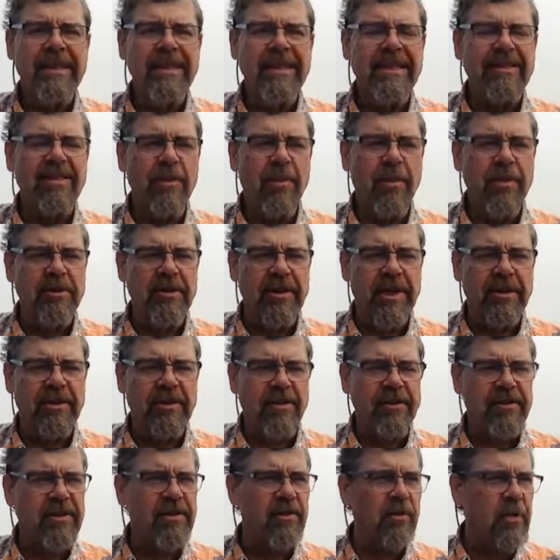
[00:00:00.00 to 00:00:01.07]
It's almost like
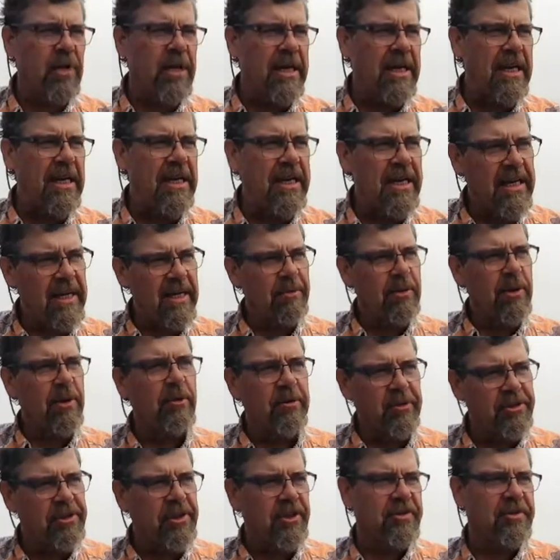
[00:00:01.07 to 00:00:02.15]
there's three
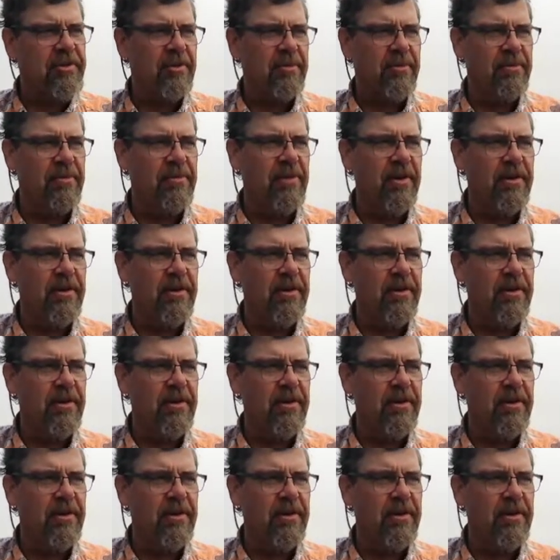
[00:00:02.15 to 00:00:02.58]
immune systems.